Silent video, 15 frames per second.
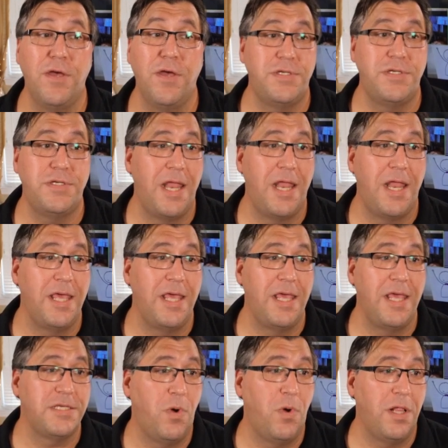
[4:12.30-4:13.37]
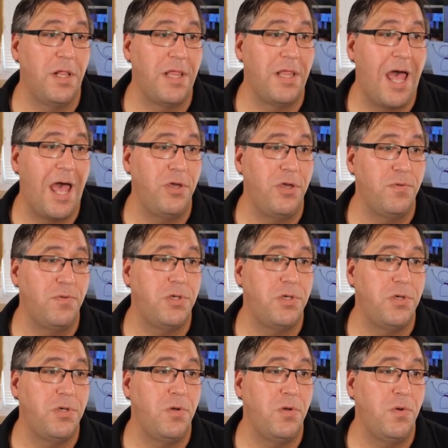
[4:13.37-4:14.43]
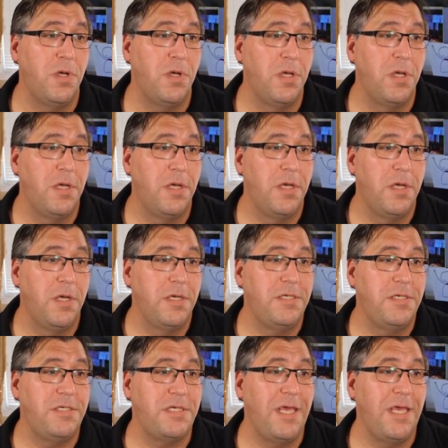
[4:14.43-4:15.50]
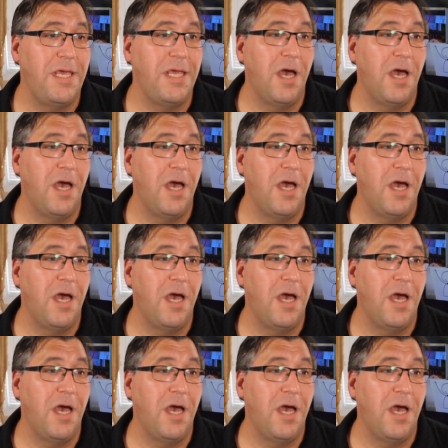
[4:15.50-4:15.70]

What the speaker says: settings that would allow you to see